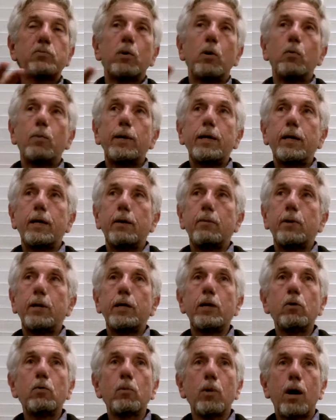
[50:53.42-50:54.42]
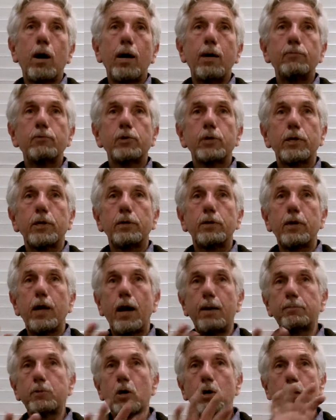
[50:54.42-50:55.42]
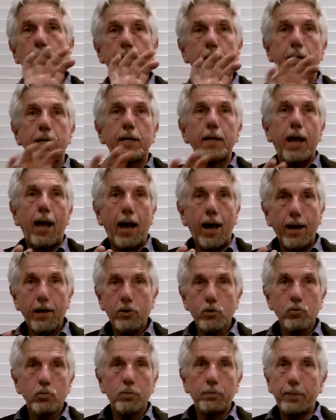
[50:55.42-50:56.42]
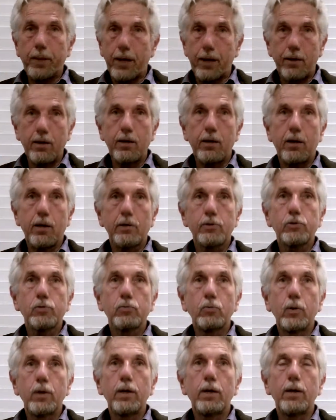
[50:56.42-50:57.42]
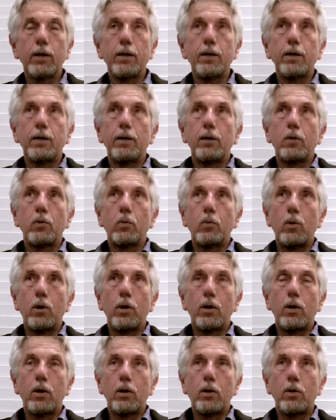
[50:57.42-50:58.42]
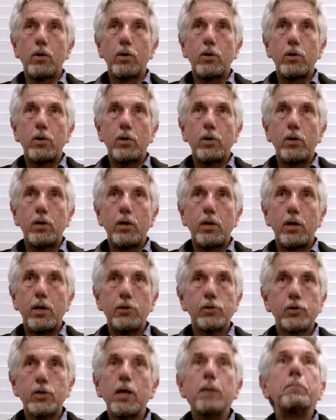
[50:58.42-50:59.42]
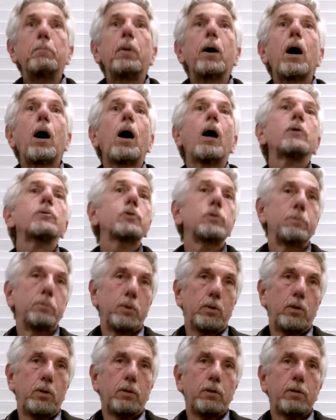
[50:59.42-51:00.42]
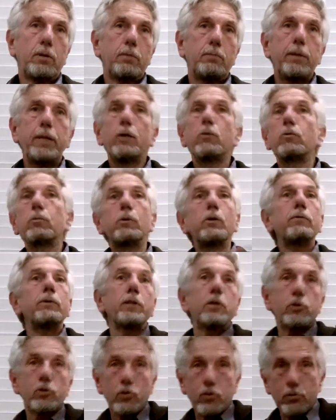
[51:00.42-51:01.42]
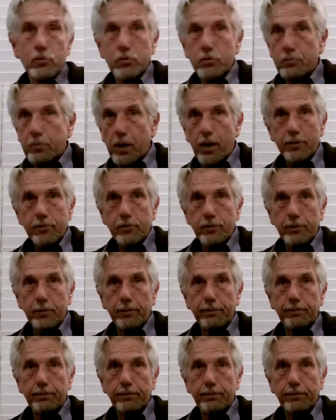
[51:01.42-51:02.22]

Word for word: but when he when he arrives, I'm talking about an actual paradox where where it's impossible. Meaning, removing the shoes is possible.